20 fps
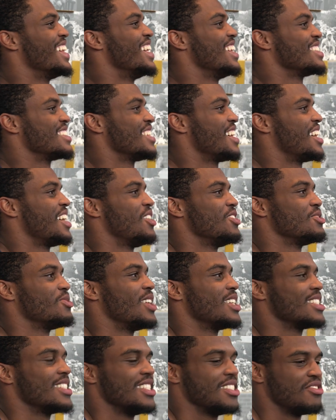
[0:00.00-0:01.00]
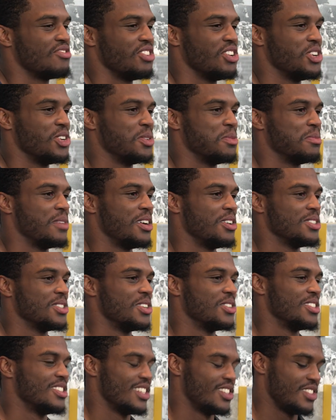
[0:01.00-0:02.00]
last night. I was watching his film. I was
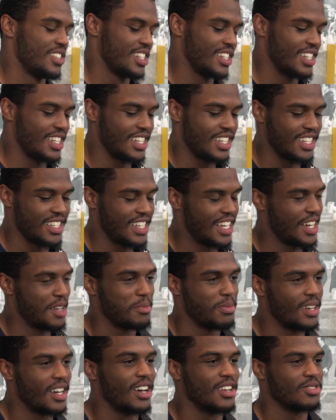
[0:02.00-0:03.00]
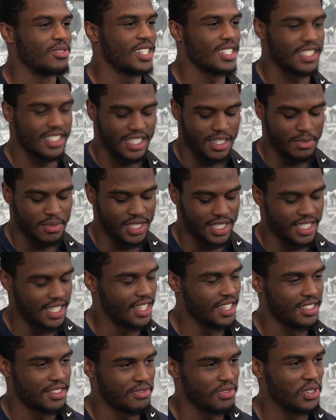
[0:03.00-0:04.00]
on the on the uh, iPad. I was watching some of the
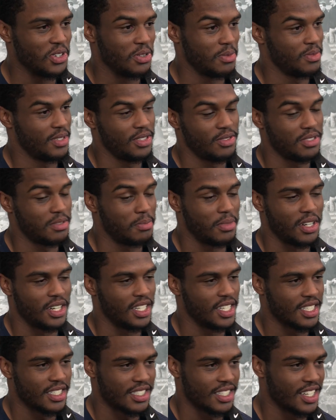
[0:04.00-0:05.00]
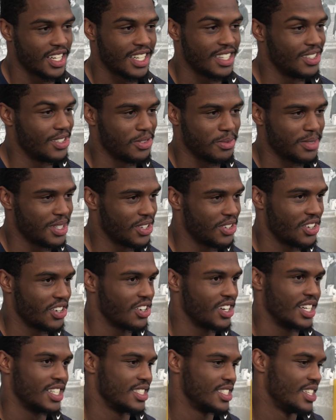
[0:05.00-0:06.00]
Steelers film. He was balling, so that dude been
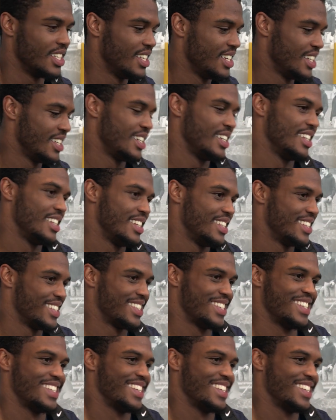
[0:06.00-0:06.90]
going crazy.